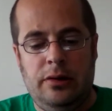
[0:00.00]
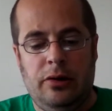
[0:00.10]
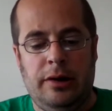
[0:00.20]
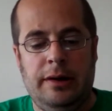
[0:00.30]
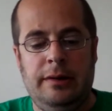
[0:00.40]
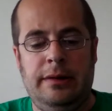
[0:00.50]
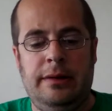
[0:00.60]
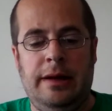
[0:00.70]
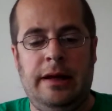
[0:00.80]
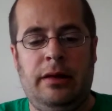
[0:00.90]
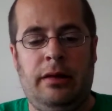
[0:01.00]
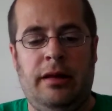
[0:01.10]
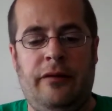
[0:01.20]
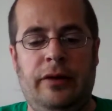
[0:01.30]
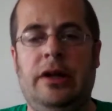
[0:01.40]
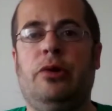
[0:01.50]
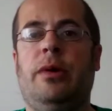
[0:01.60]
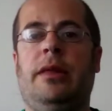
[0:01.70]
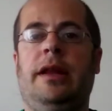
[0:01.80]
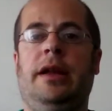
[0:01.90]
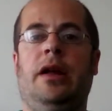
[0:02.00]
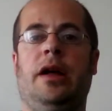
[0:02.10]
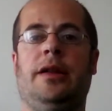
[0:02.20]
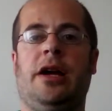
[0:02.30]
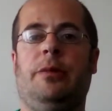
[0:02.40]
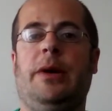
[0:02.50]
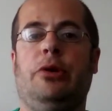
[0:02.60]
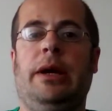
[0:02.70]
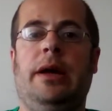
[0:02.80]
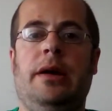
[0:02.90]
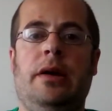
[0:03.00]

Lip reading: Alright, this is definitely an interesting documentary.